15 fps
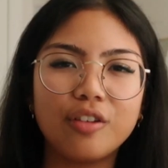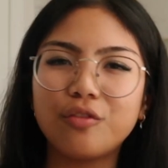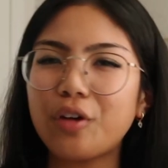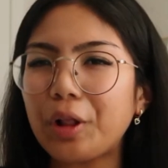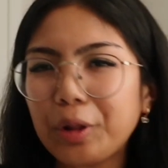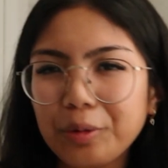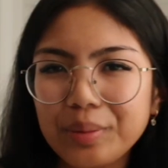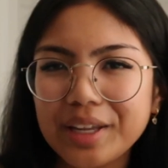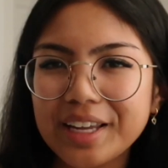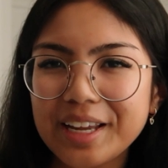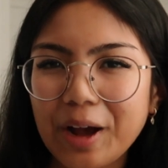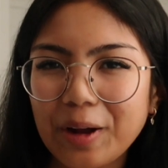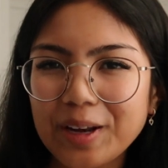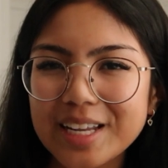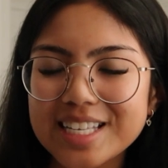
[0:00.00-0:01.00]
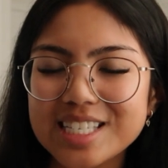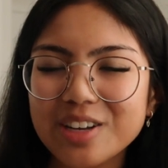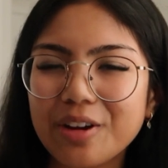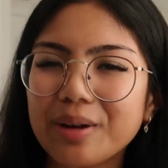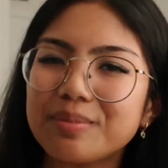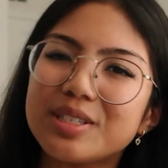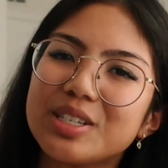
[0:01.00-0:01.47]
Follow me on
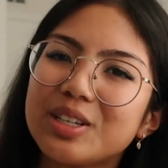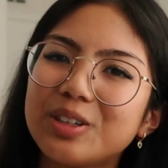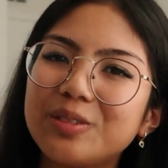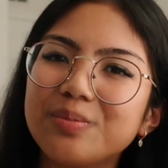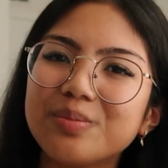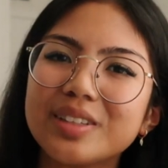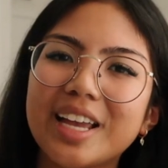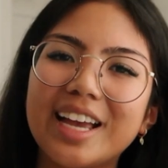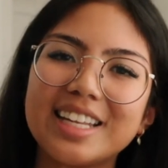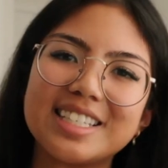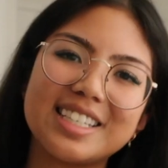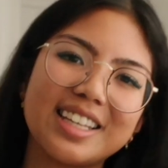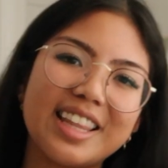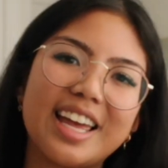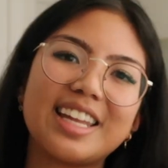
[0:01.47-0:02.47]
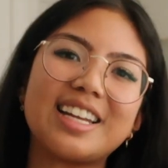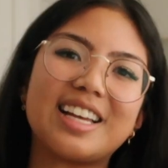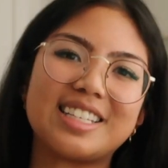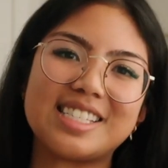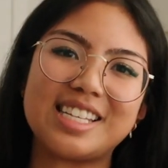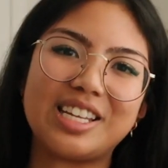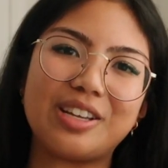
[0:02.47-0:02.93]
Instagram too. Until then, I'll
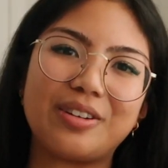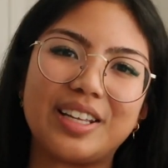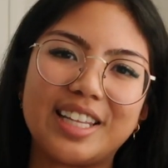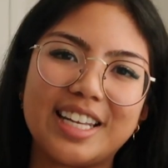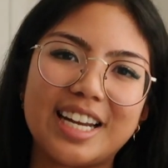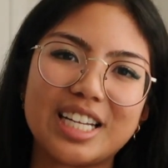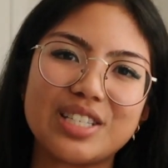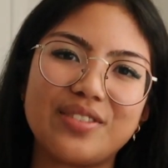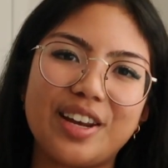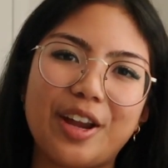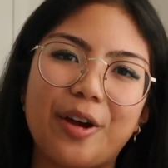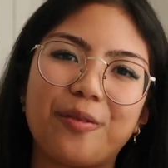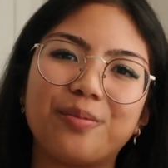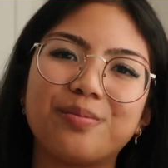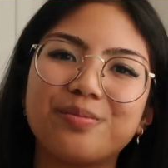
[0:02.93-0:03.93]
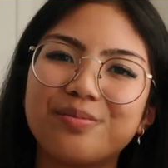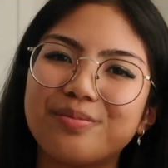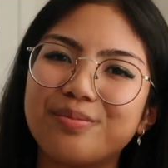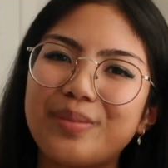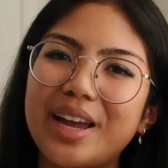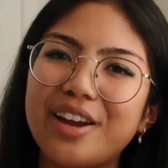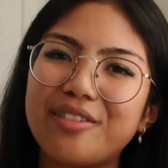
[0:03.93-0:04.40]
see you in the next video.
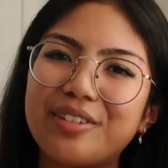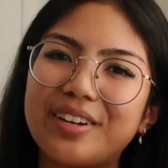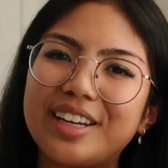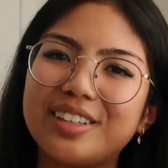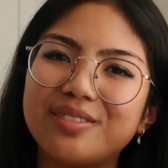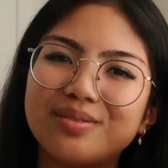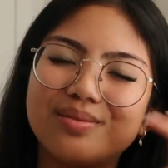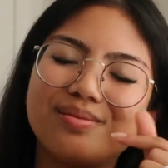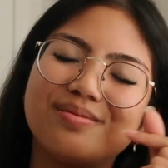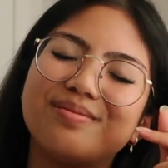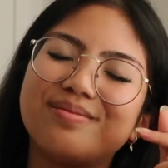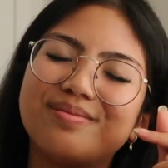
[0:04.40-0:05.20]
Bye everyone!